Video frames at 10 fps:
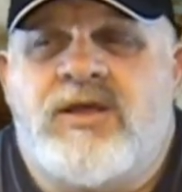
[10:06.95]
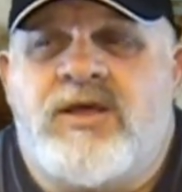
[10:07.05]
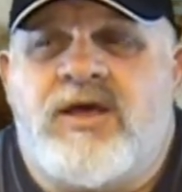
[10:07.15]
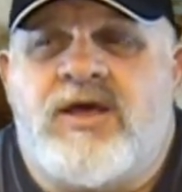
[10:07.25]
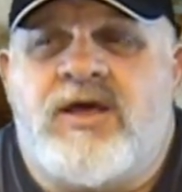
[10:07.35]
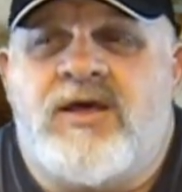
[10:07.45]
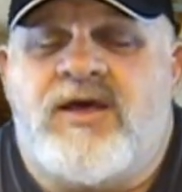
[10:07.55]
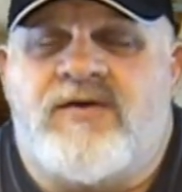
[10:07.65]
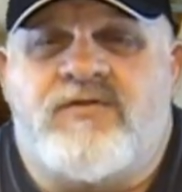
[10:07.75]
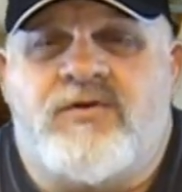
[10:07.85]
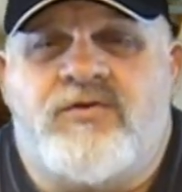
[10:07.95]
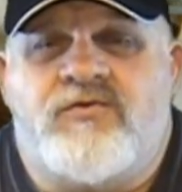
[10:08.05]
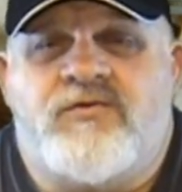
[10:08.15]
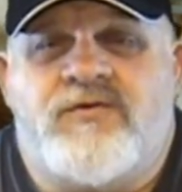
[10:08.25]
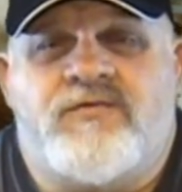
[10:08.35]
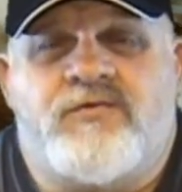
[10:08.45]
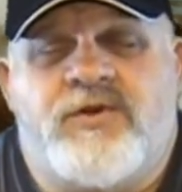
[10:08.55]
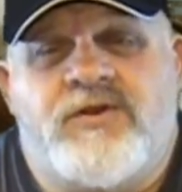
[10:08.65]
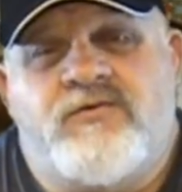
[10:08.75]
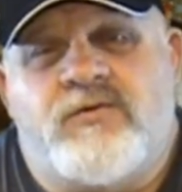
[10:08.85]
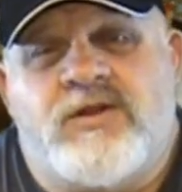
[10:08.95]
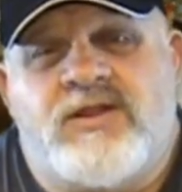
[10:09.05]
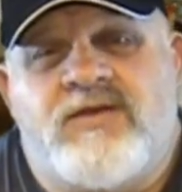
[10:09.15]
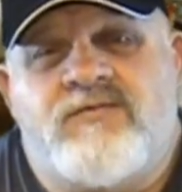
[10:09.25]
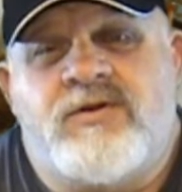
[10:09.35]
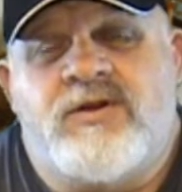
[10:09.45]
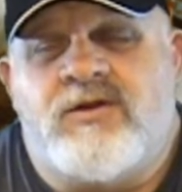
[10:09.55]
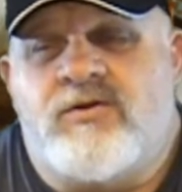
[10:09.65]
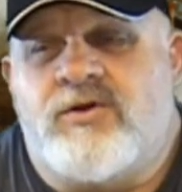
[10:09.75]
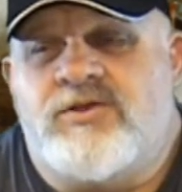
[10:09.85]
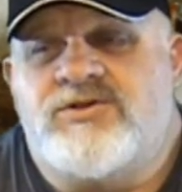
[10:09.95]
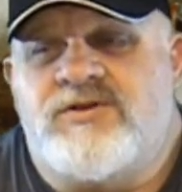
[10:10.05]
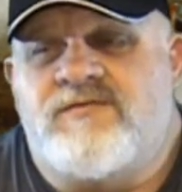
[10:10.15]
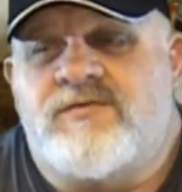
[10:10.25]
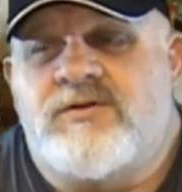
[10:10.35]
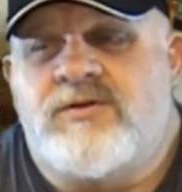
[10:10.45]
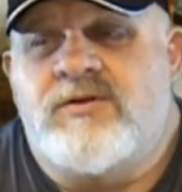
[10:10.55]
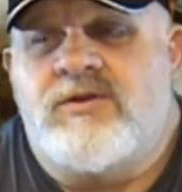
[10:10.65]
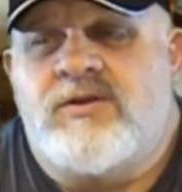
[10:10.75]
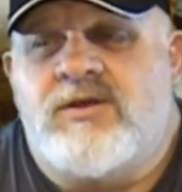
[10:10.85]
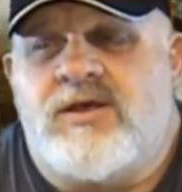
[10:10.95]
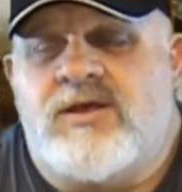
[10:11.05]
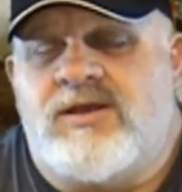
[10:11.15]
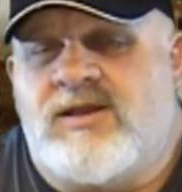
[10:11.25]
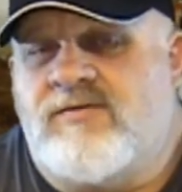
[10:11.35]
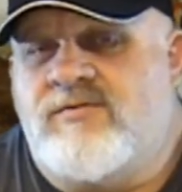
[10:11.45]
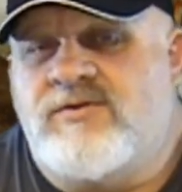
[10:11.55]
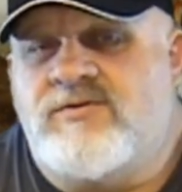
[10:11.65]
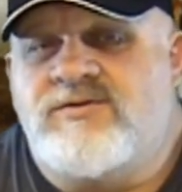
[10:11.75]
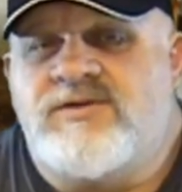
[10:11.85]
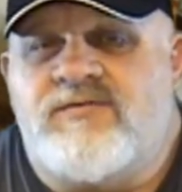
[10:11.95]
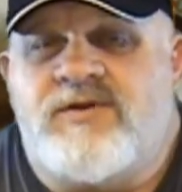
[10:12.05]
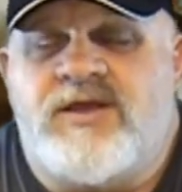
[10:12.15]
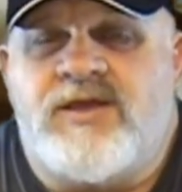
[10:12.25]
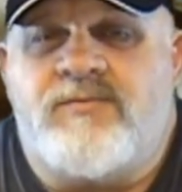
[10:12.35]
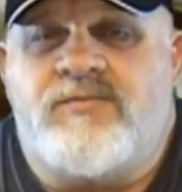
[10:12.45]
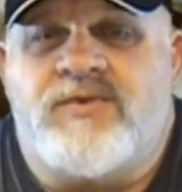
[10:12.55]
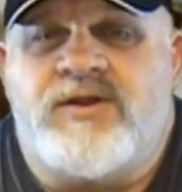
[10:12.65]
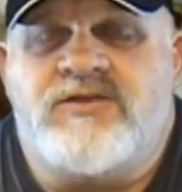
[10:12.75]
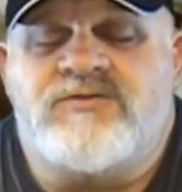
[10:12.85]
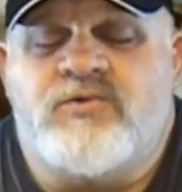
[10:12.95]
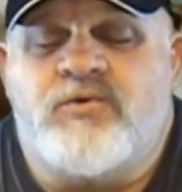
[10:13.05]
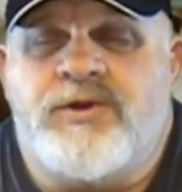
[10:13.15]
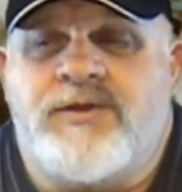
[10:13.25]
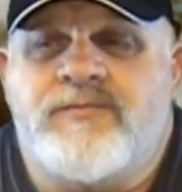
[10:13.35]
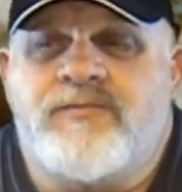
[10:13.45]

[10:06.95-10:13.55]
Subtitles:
afternoon shift 3 till 11, and night shift 11 till 7 a.m. the next morning.